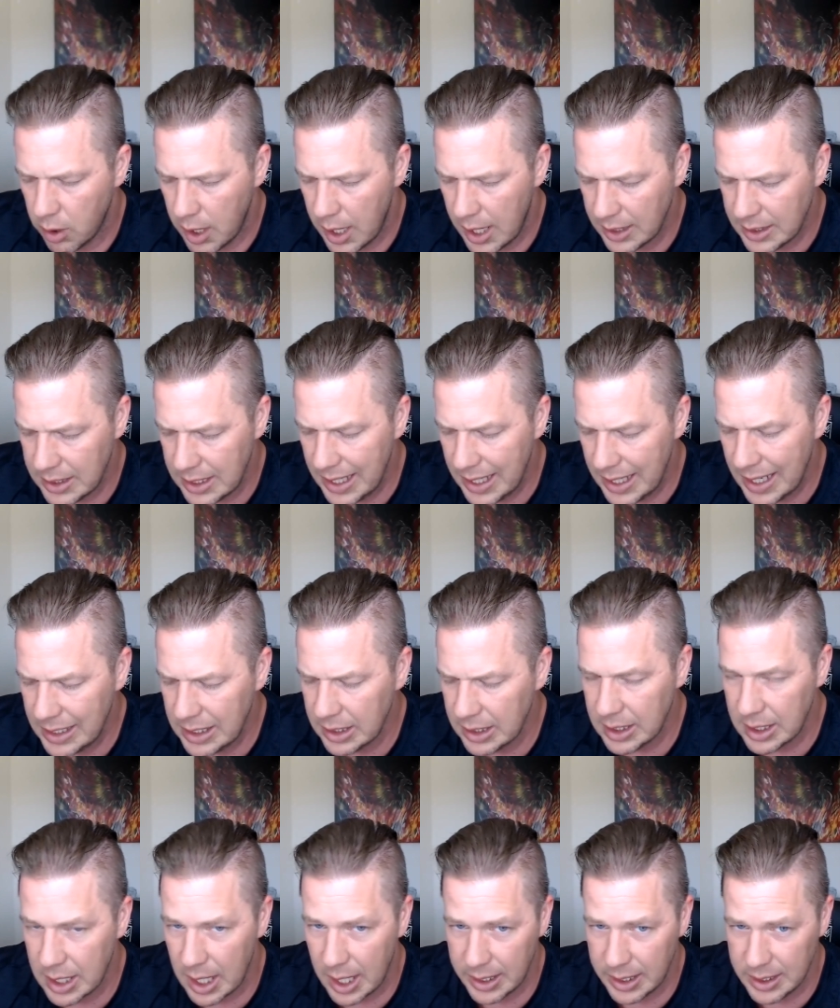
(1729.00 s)
at the end of
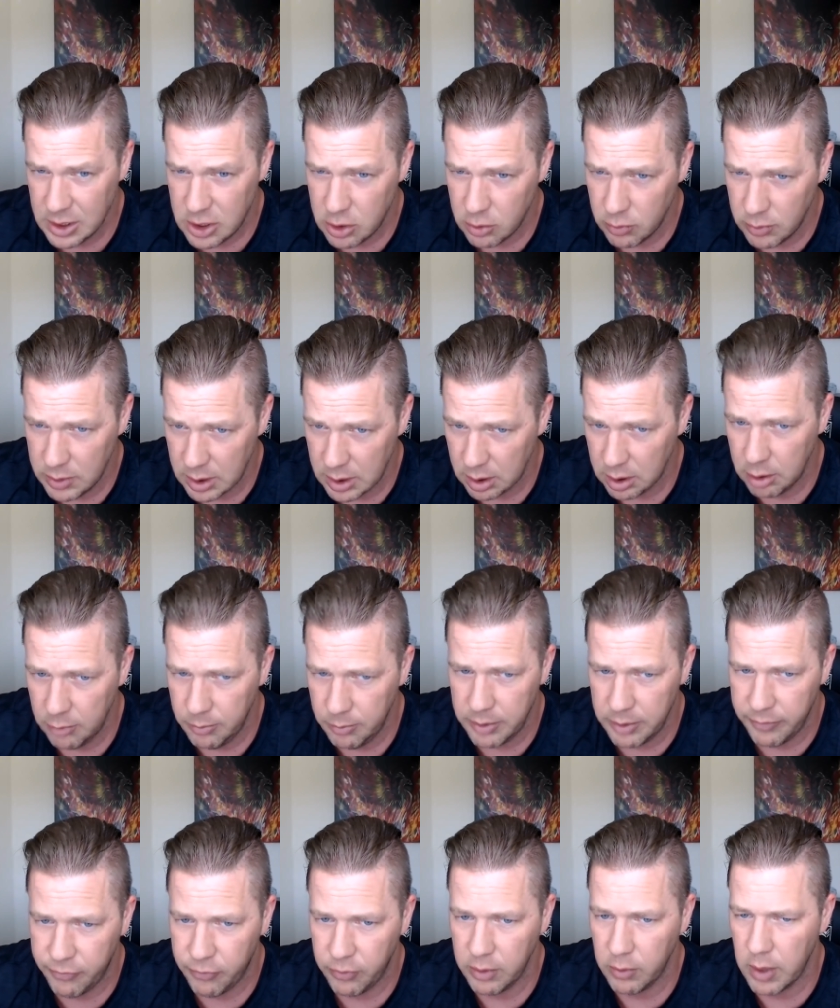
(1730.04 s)
the night, doing a little bit
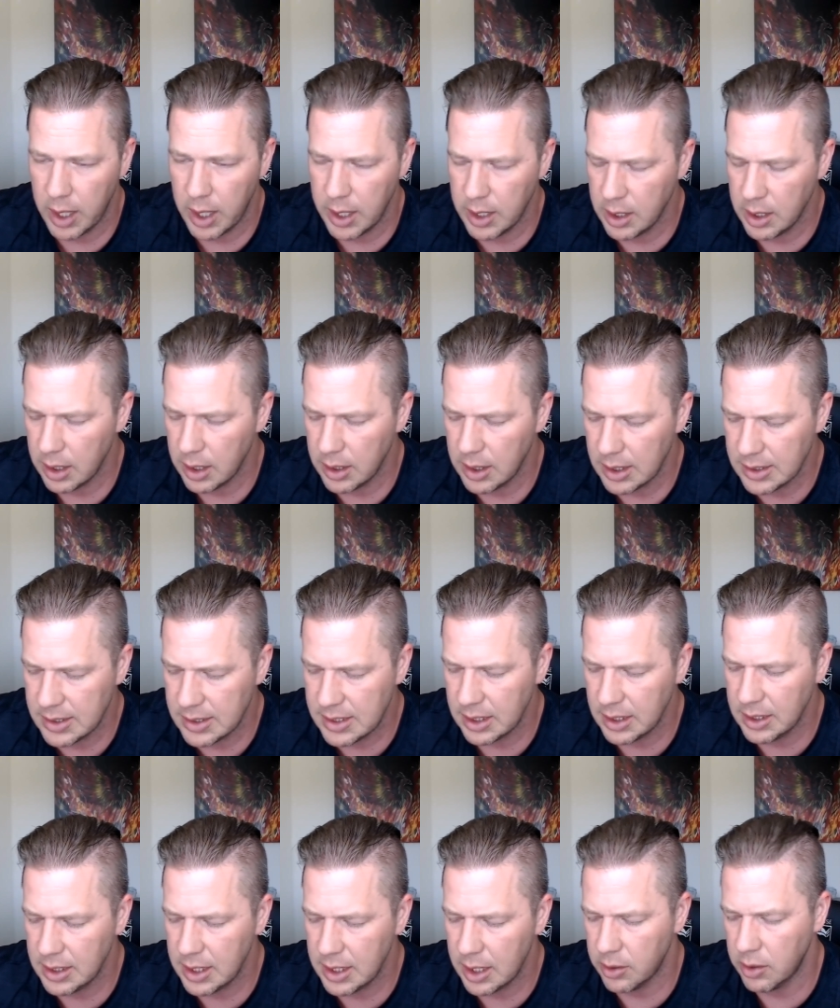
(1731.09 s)
of free writing and then
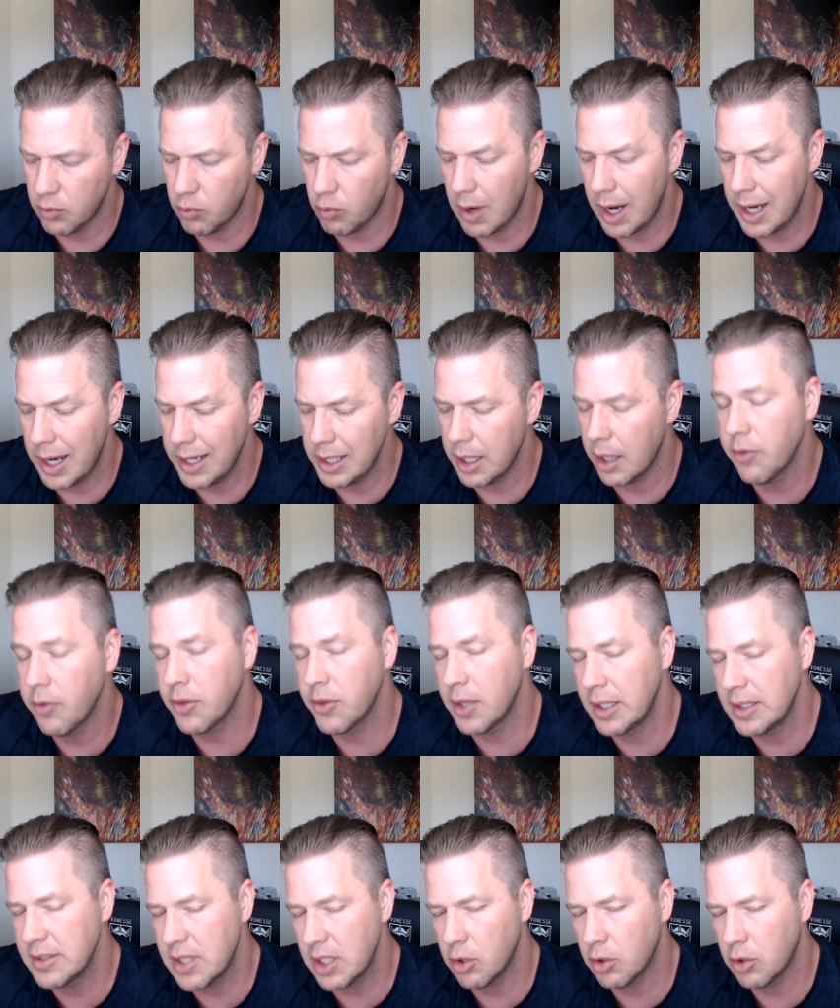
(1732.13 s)
sitting down and writing out
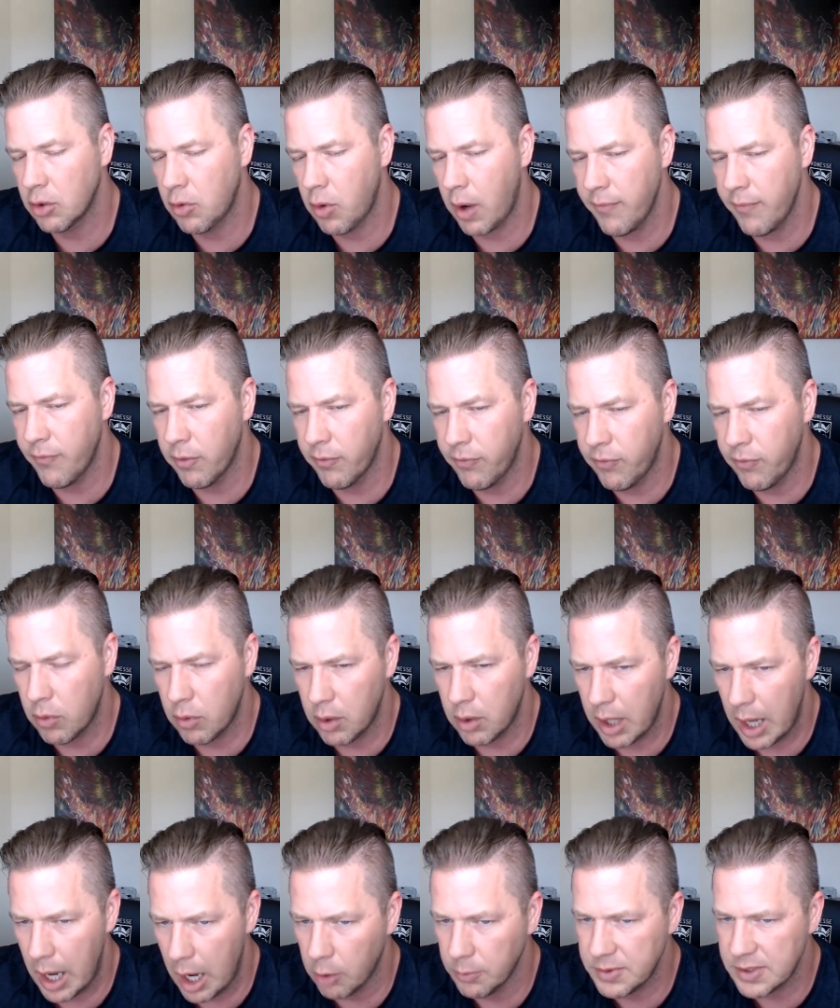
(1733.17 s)
things that you're grateful for
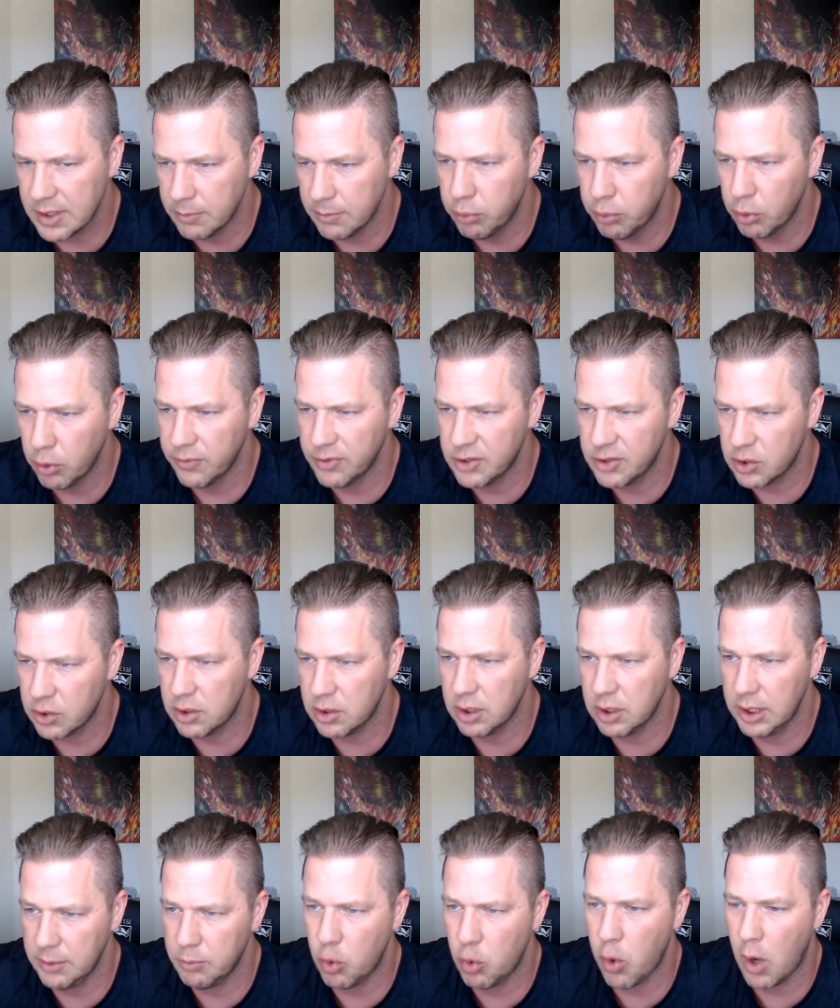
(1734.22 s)
helps improve
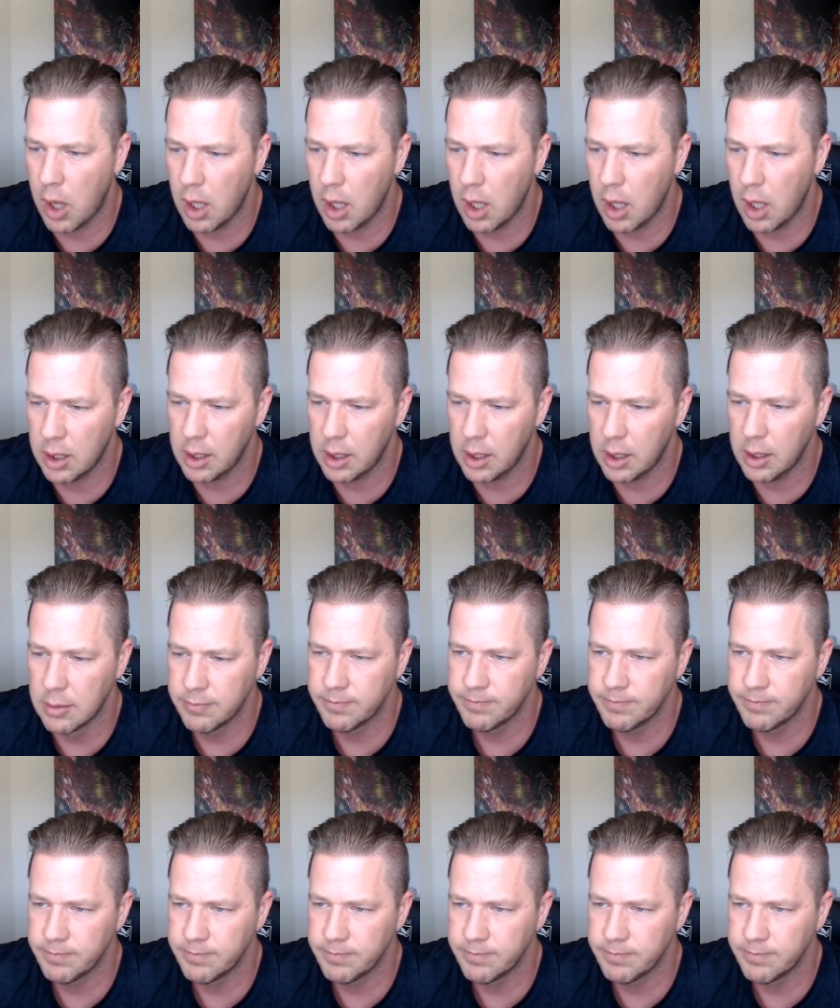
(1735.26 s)
sleep quality.